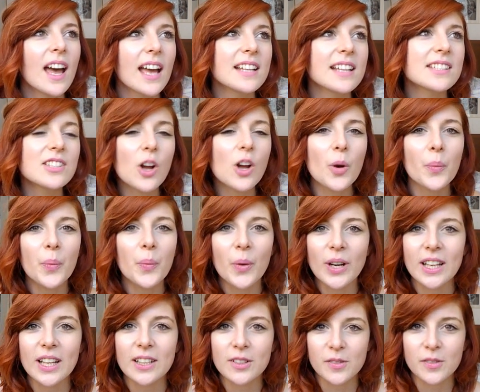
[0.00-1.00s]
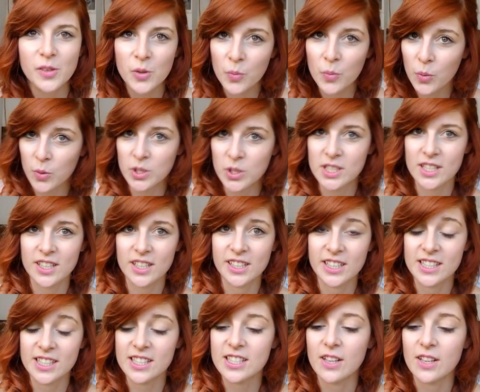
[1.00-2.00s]
It's not brilliant for your
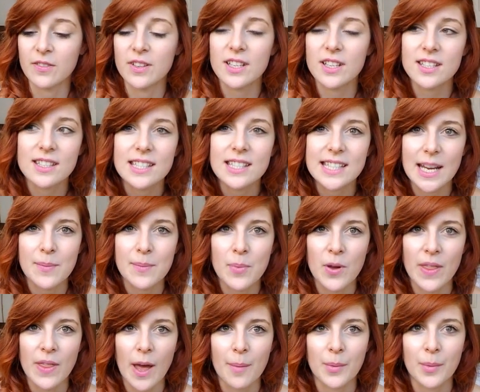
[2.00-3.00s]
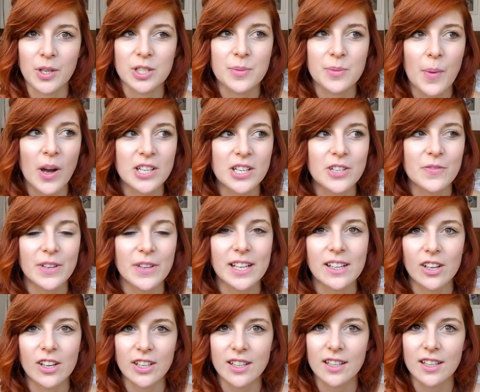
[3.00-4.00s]
waterline and stuff, it doesn't stay put that much, but I don't really
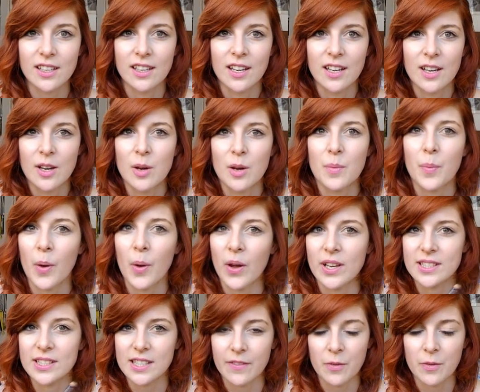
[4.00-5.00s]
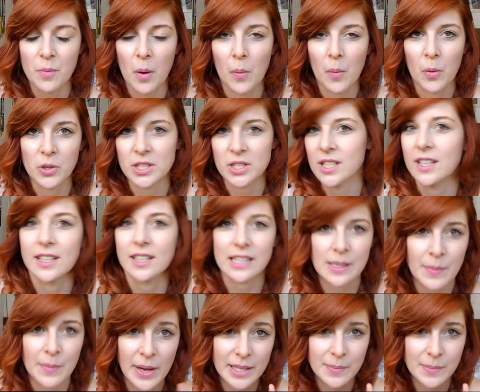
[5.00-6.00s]
like putting stuff in my waterline
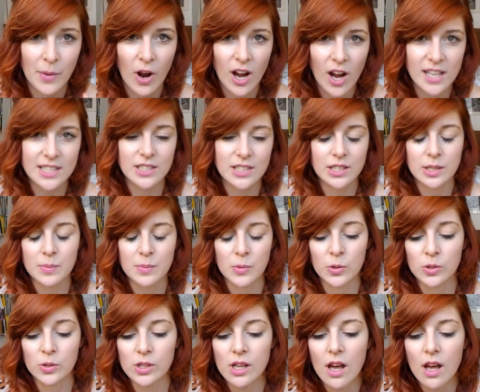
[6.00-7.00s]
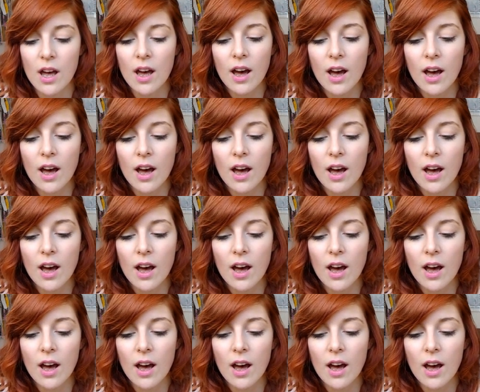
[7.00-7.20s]
because it makes my eyes look small.